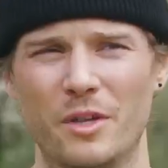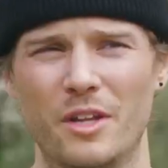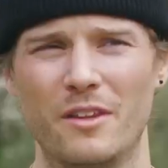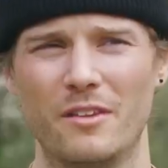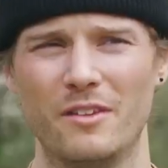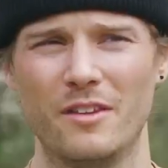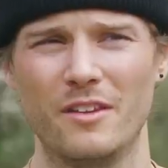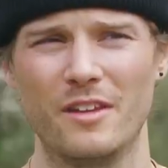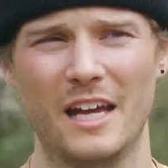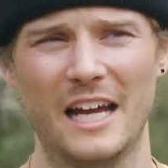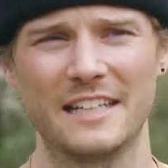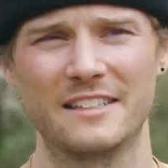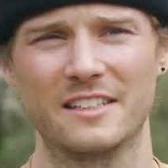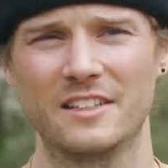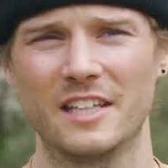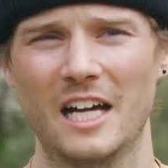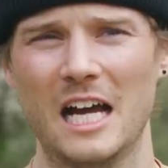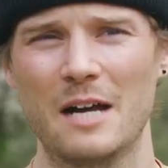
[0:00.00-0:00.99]
but at
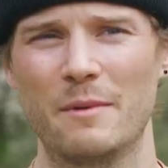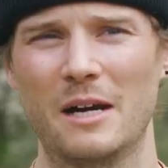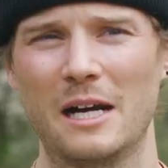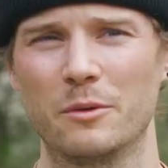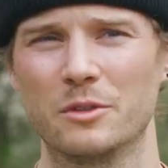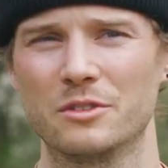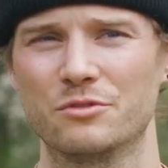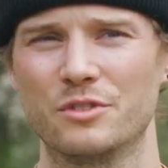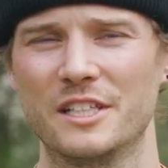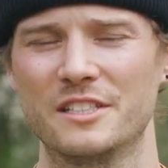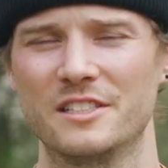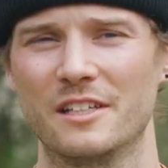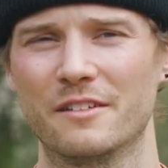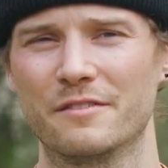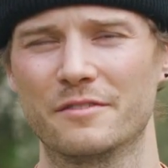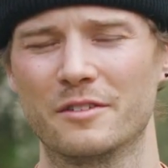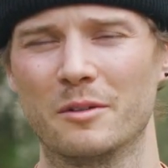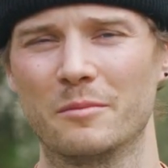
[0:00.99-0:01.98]
the time I was
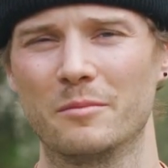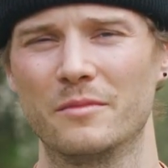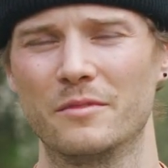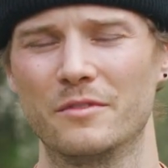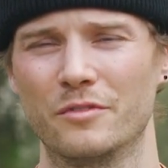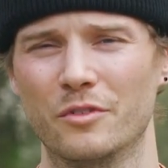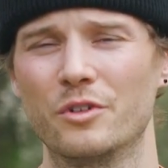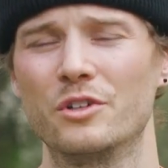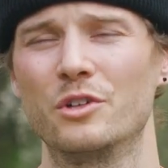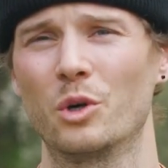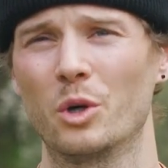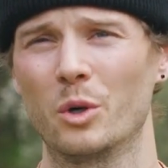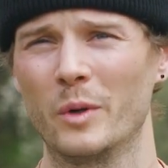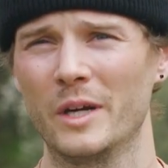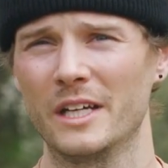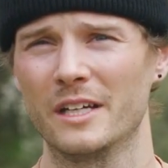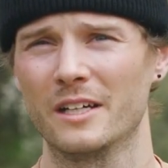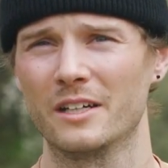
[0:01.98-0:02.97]
racing from for
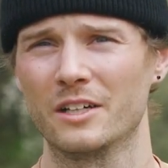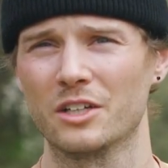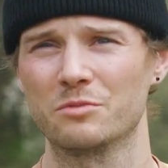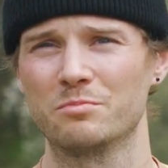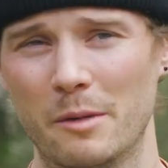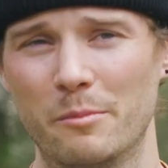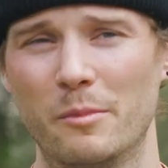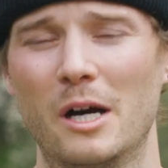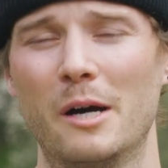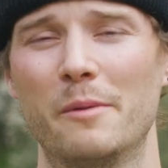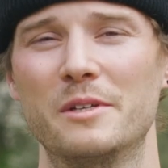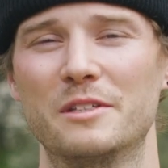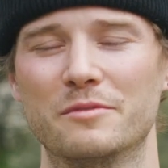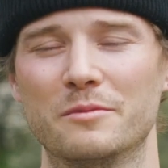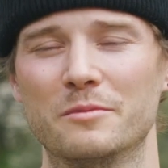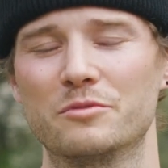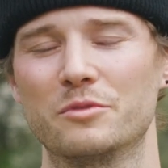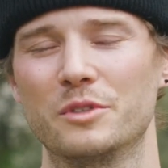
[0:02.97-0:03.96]
Norway because my mom
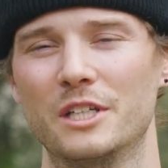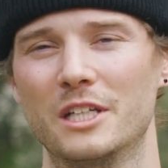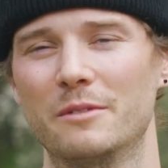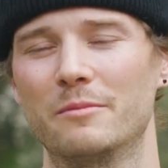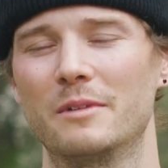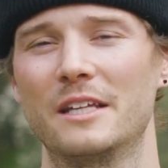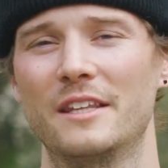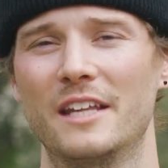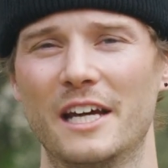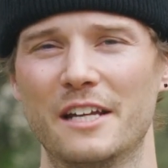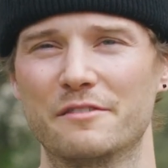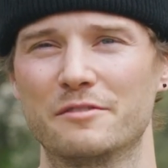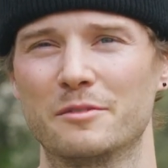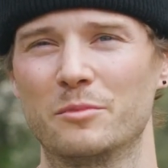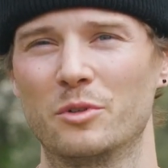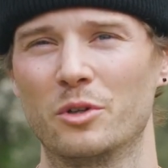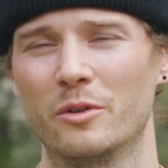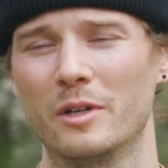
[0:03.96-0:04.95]
is from Sweden and my dad is
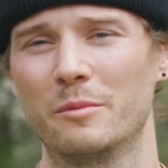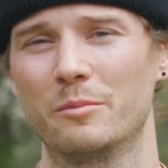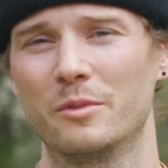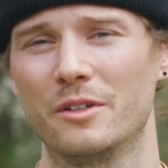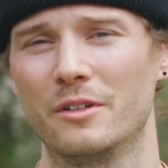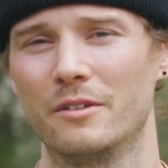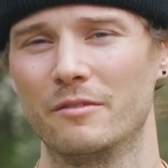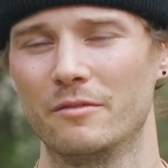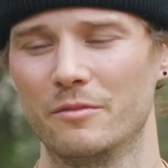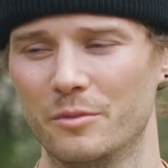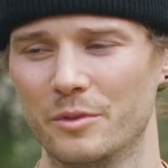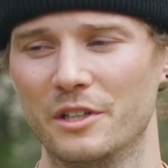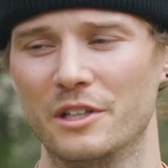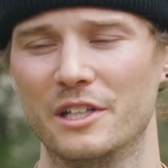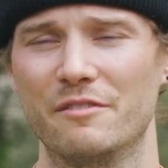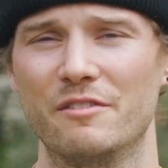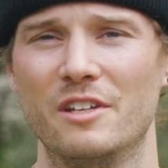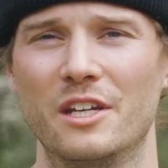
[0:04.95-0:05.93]
from Norway but we
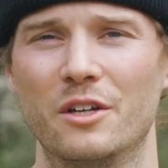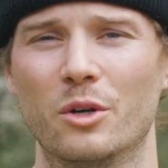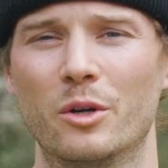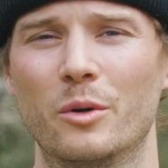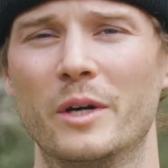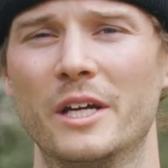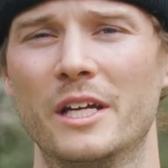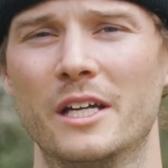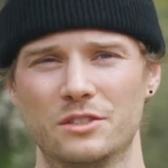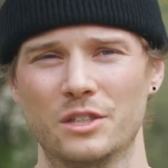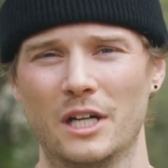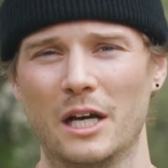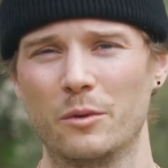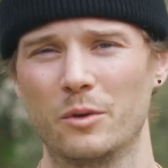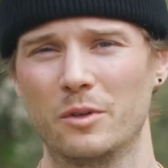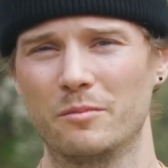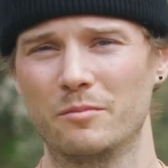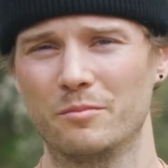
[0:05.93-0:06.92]
lived in Norway so
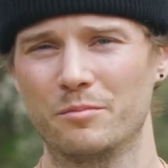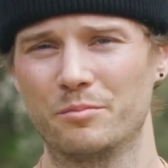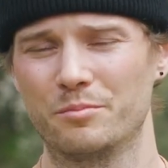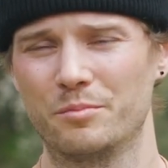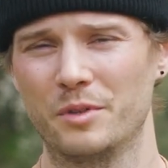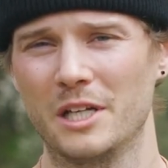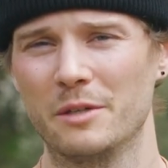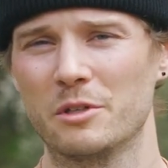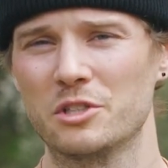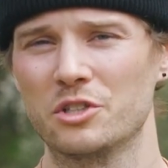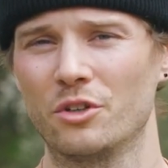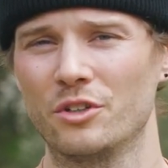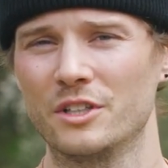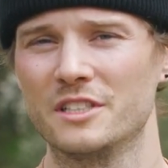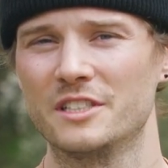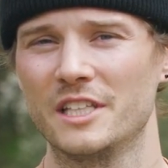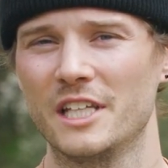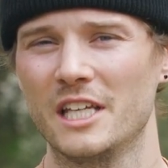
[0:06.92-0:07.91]
I would pretty much
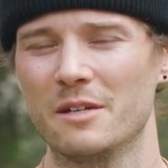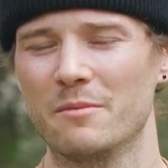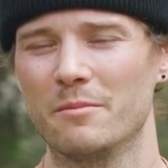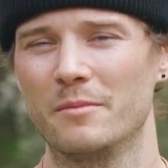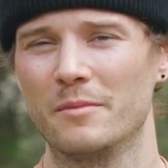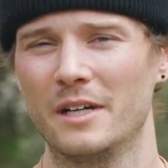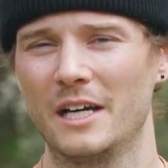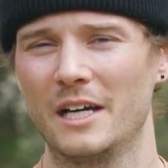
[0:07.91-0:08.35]
only see him